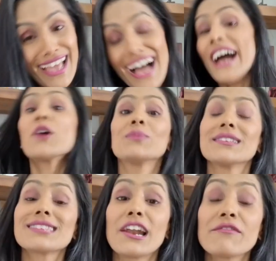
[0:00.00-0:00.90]
I hope this
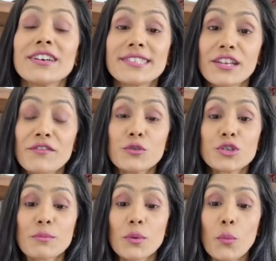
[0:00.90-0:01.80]
clarifies the confusion
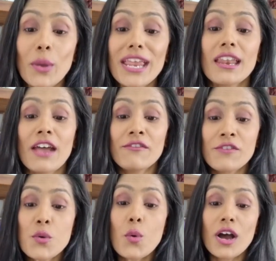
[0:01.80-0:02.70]
between
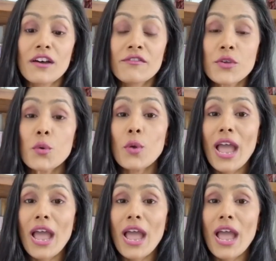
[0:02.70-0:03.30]
few, a few,